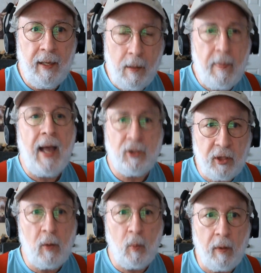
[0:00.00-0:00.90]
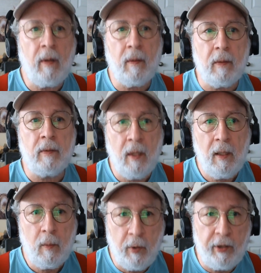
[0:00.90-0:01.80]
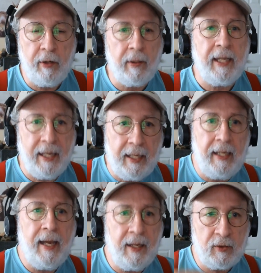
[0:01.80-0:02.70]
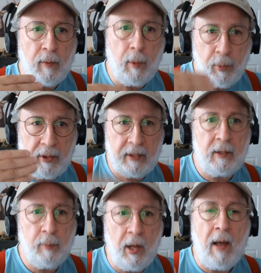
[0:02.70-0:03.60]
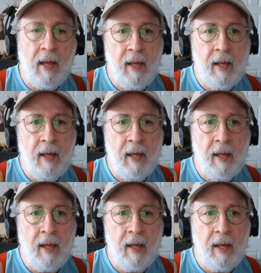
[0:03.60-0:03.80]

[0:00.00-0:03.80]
Imagine a world where you're kicking ass from a predictable,